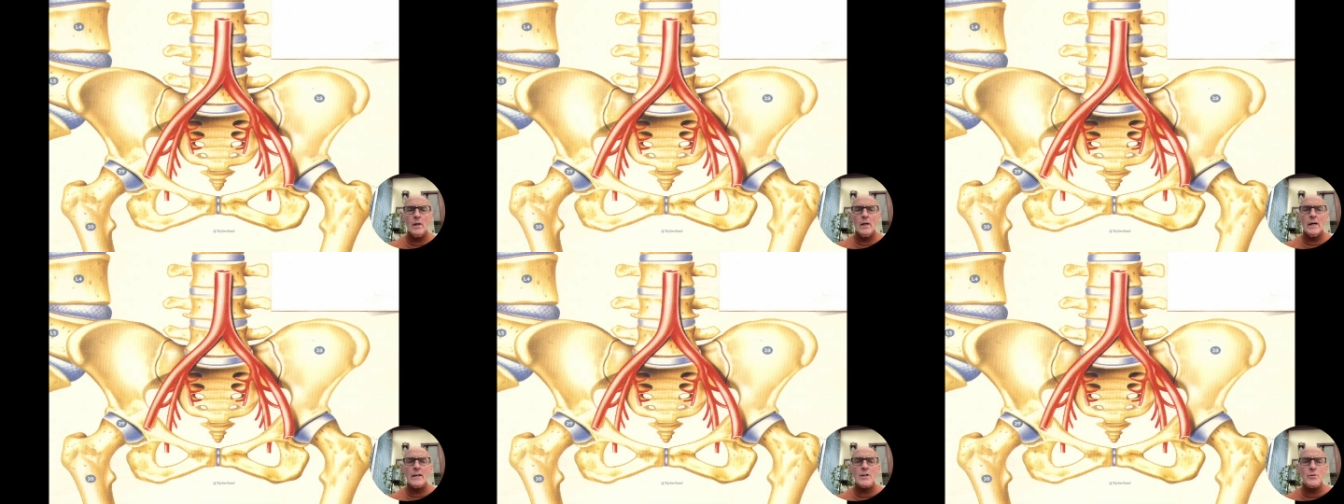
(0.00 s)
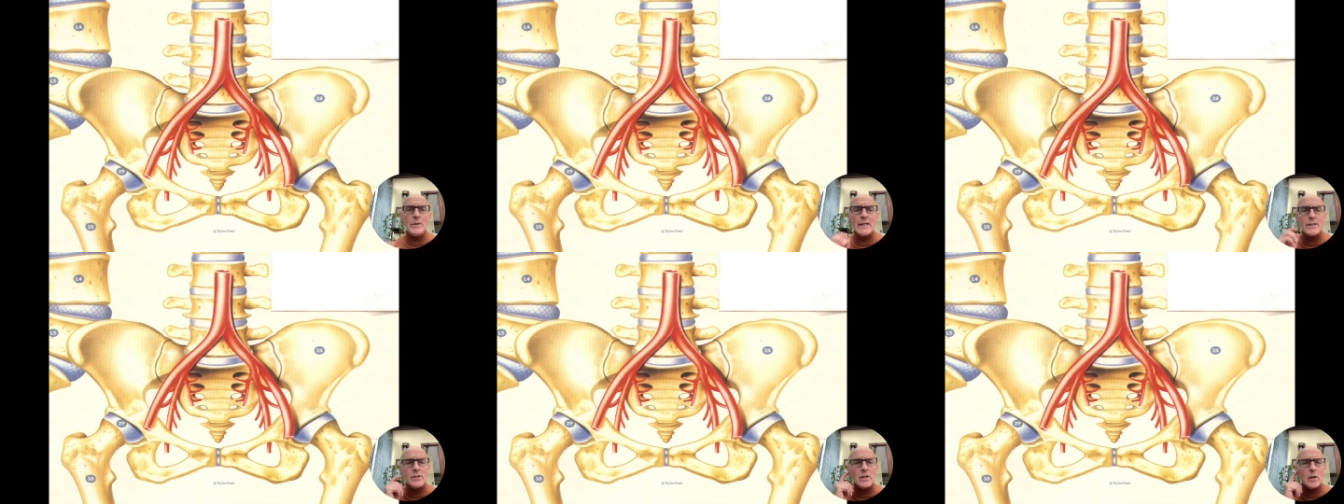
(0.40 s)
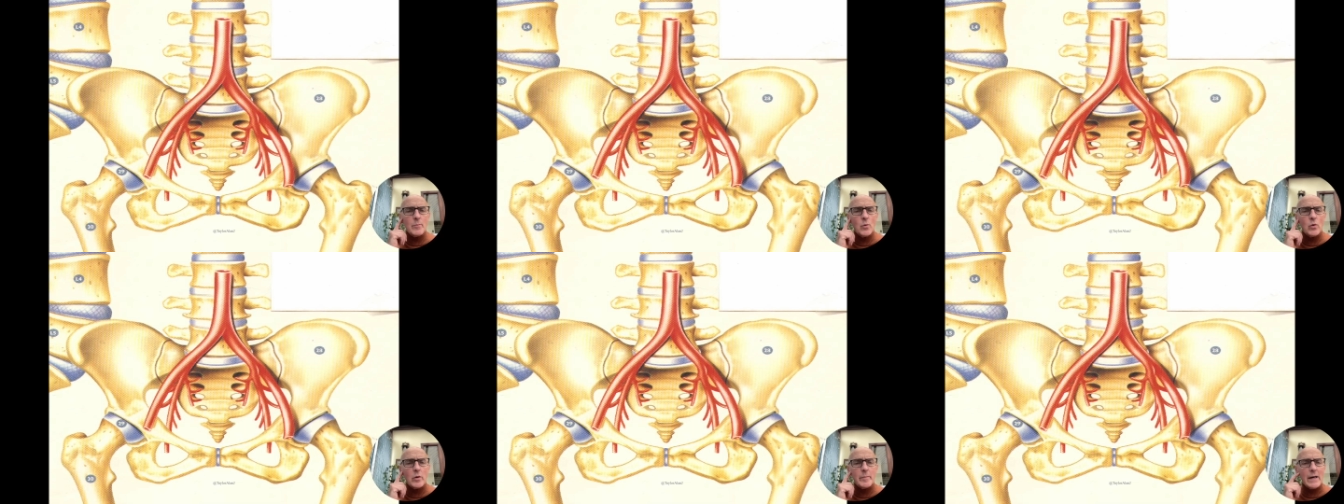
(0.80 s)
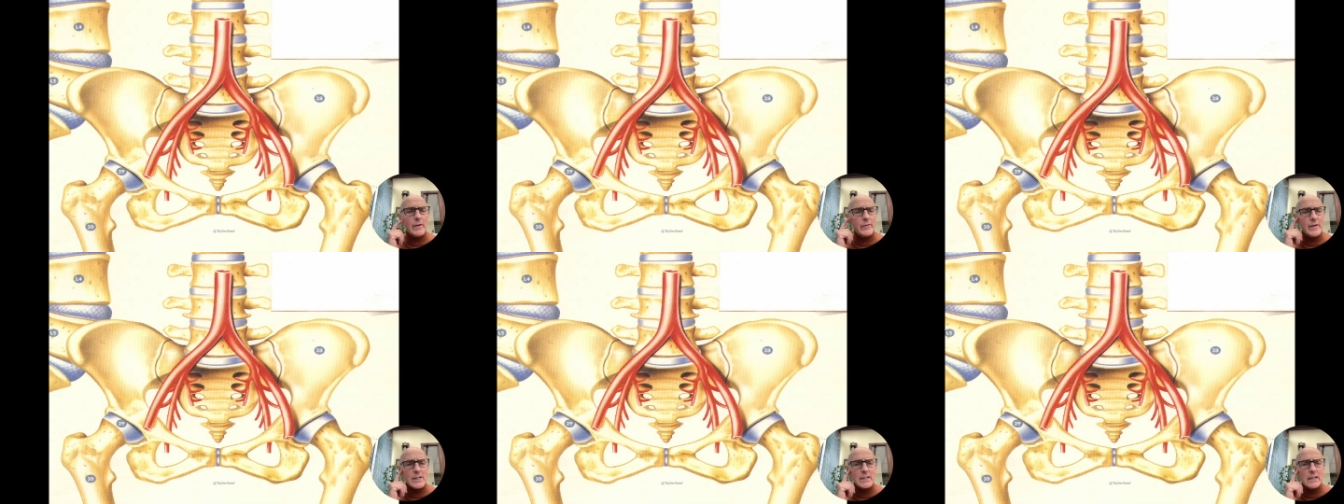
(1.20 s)
And as we get to know more about the
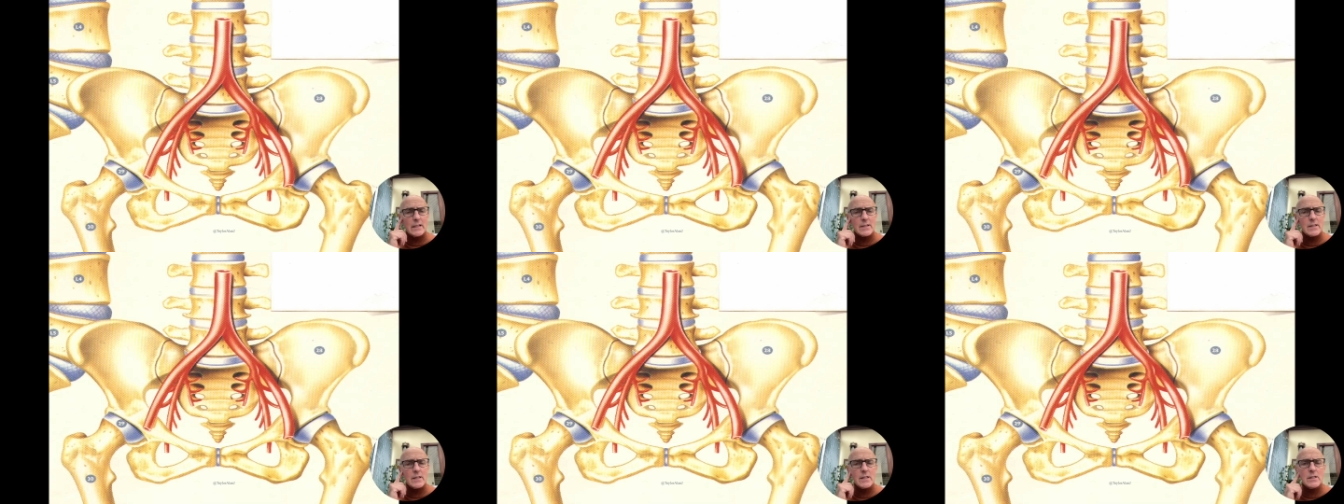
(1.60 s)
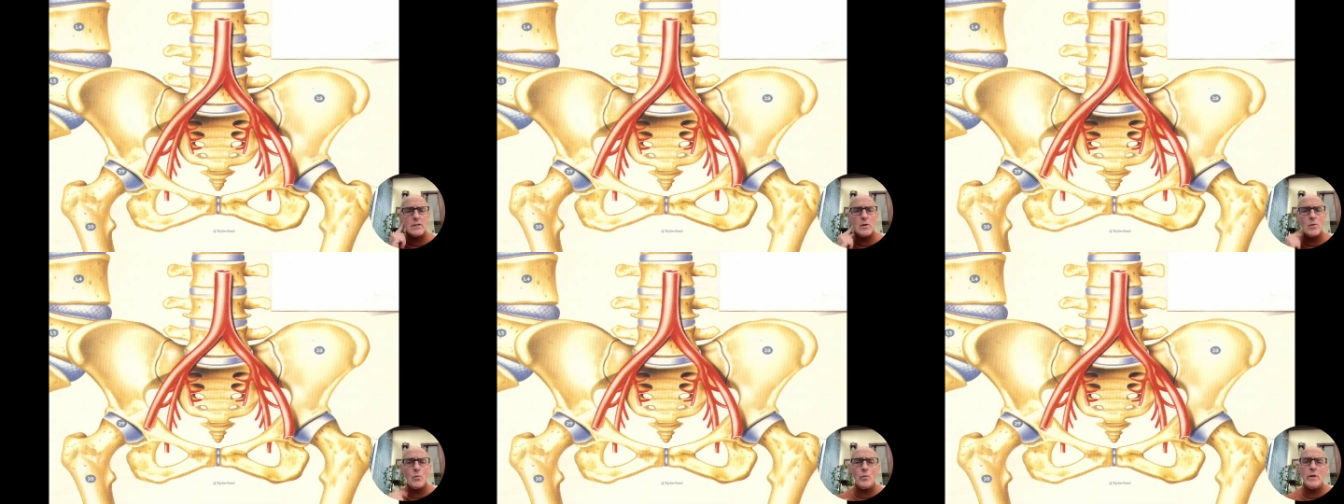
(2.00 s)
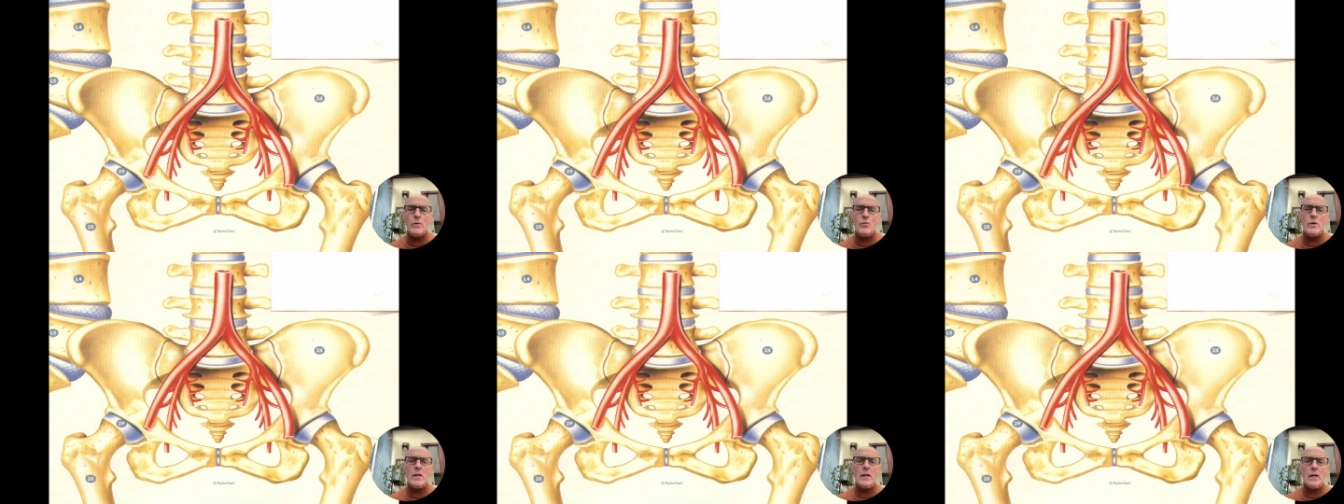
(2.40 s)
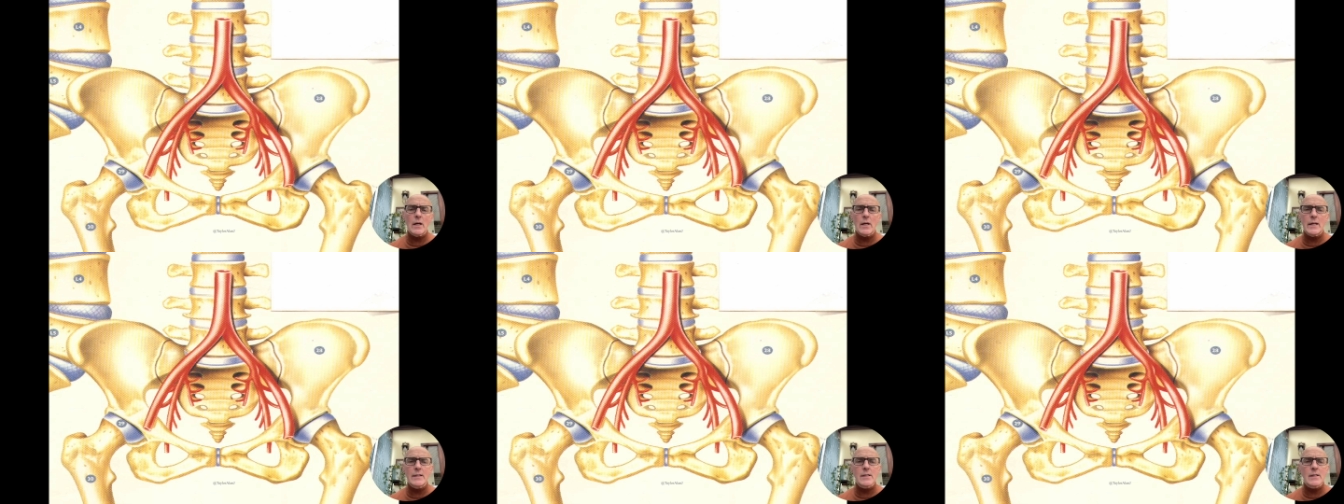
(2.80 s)
vascular system, we
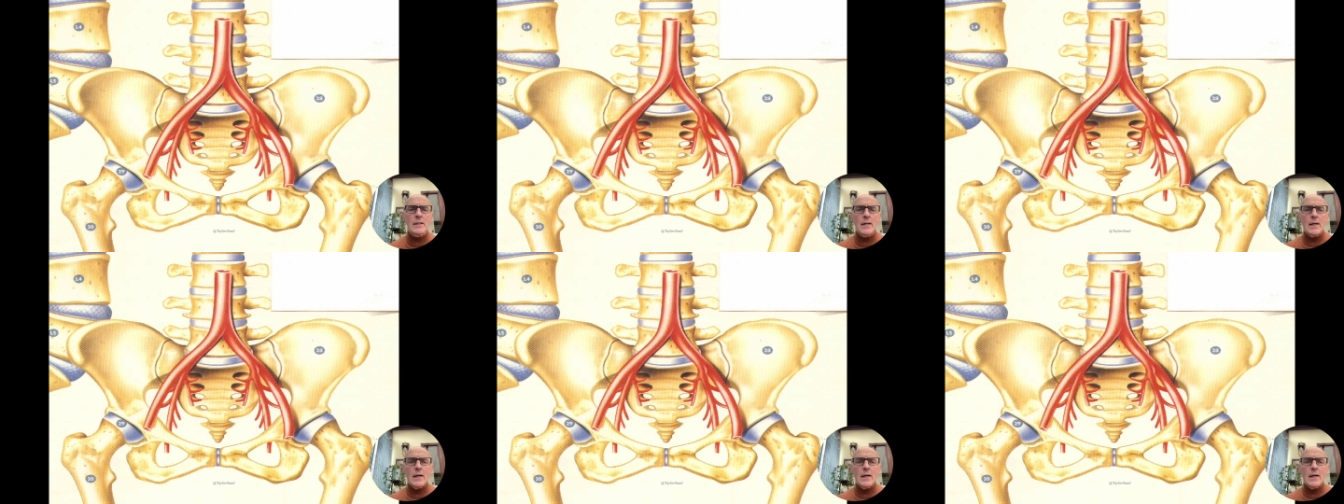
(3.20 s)
realise